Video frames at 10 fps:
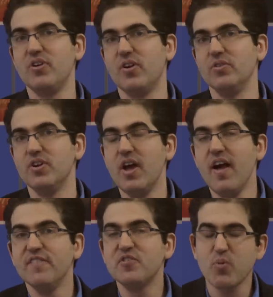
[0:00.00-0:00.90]
years.
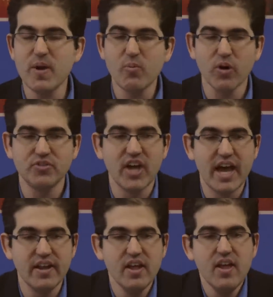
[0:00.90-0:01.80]
The Supreme Court
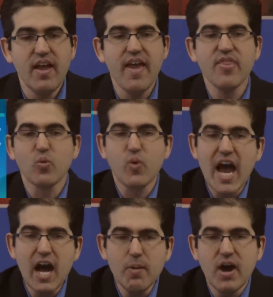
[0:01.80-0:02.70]
said in the
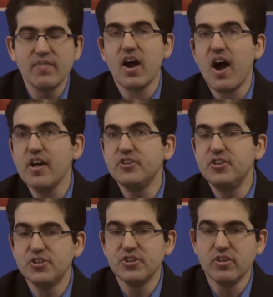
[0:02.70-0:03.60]
realm of
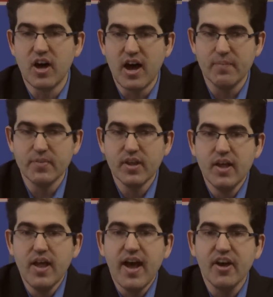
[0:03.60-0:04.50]
constitutional law,
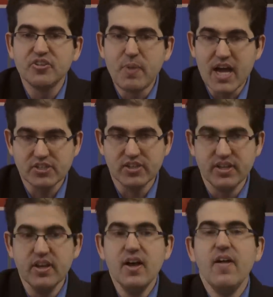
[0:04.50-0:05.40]
especially,
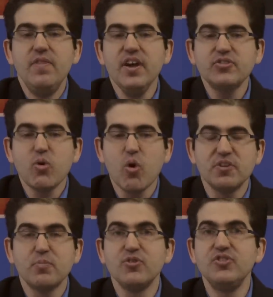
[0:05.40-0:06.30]
this court
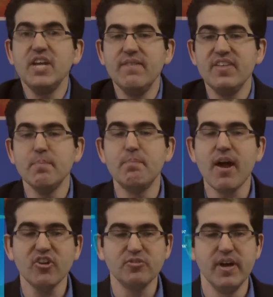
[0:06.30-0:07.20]
has perceived the
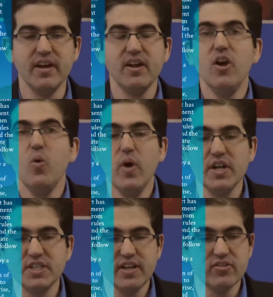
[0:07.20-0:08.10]
embarrassment
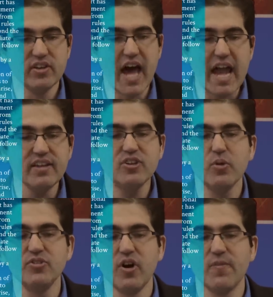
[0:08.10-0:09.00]
which is likely to
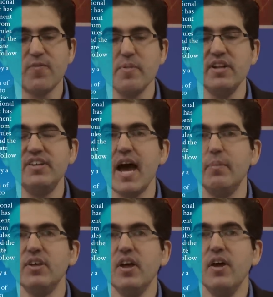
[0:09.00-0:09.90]
result from an
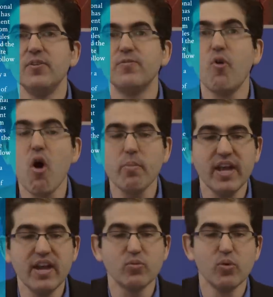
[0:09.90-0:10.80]
attempt to
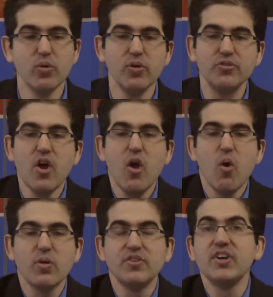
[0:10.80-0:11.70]
formulate rules
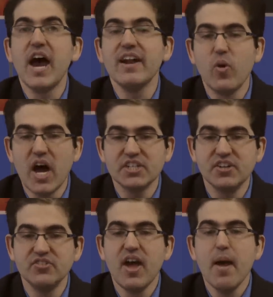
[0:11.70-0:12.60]
or decide
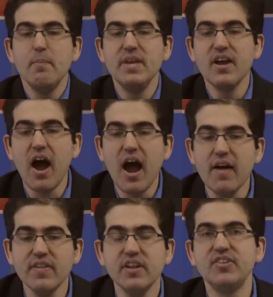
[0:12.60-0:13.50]
questions
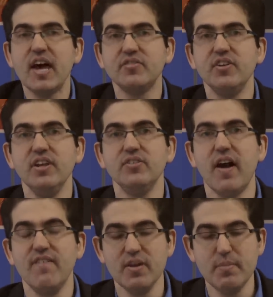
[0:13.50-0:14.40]
beyond the necessities
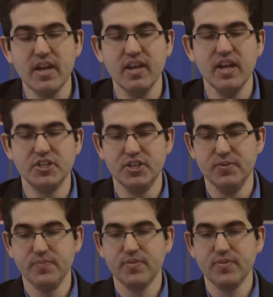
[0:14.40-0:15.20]
of the immediate issue.